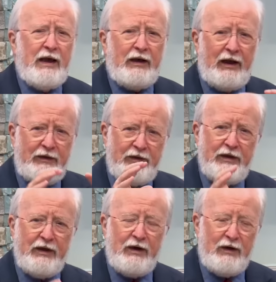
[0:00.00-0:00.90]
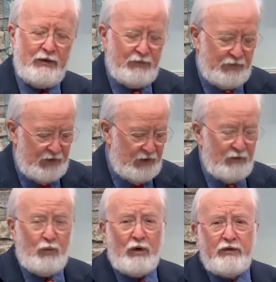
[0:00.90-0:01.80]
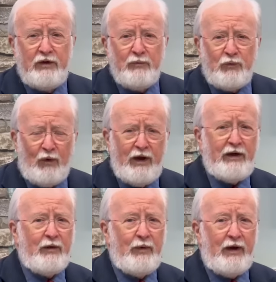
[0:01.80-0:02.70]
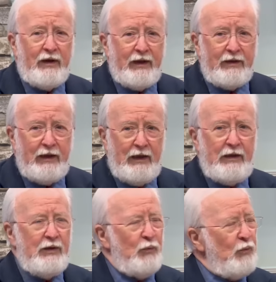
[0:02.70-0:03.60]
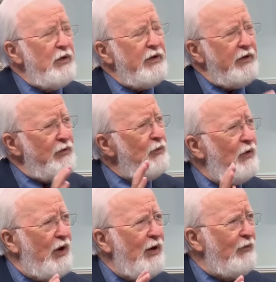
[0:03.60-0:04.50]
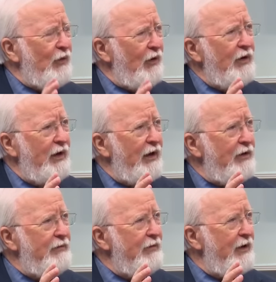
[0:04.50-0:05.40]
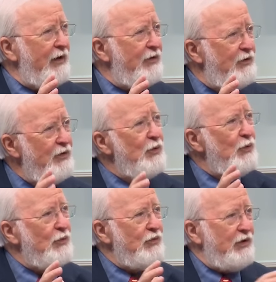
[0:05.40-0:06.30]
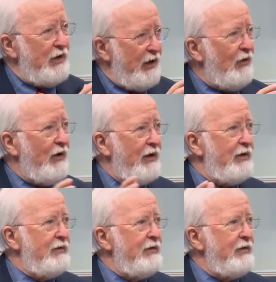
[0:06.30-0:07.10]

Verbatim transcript: an idea of uh, of what tim's writing about and really you cover a, a huge area